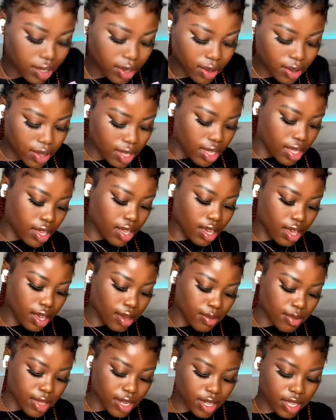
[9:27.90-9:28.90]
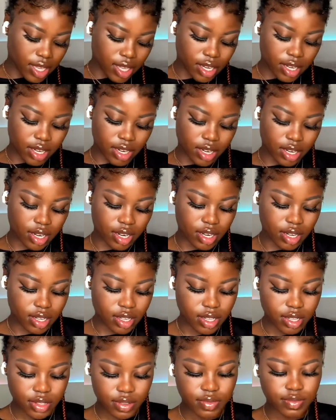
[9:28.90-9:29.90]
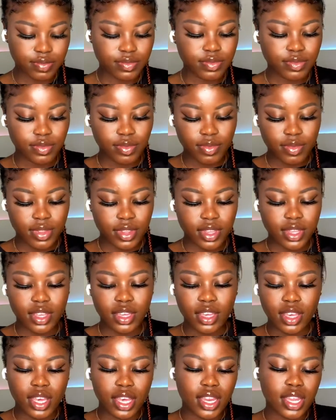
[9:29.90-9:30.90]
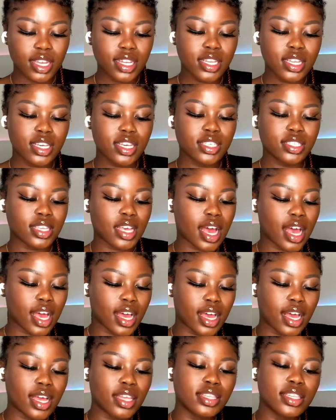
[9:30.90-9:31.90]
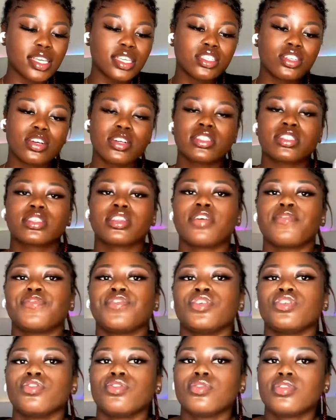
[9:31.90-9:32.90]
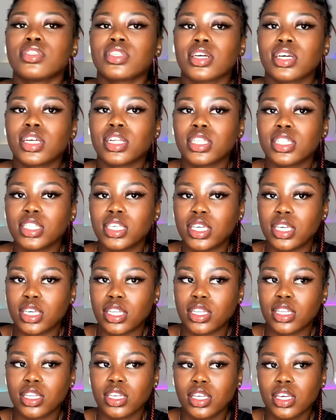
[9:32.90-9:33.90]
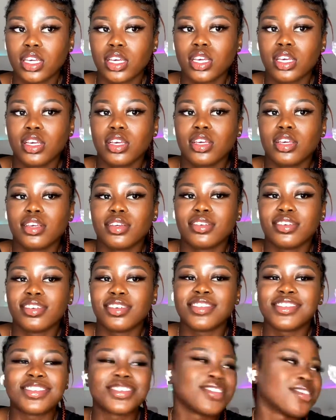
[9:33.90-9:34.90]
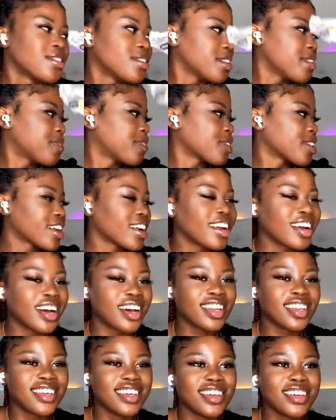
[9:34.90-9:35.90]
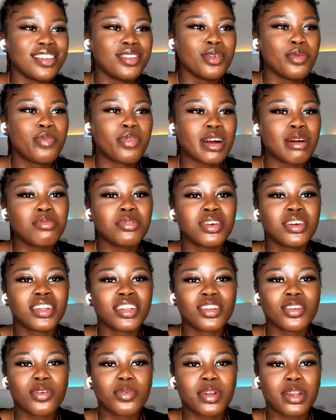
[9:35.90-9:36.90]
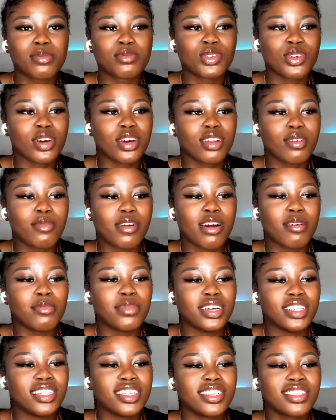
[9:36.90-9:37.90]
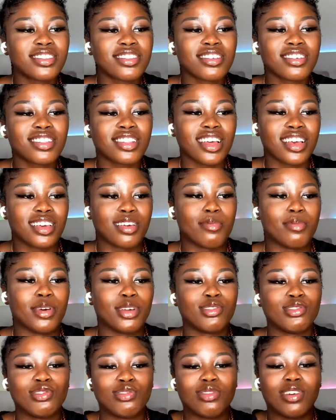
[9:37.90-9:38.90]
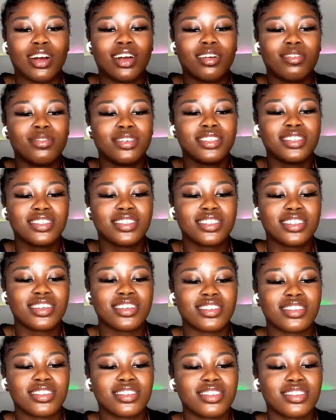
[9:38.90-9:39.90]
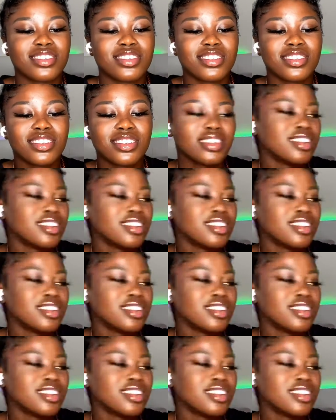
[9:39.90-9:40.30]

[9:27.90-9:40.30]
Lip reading: know that came in here. And these are stuff you use to clean. So if you're a Ghanaian, you're probably gonna know what I'm talking about, but this looked like a bentoa. What is this?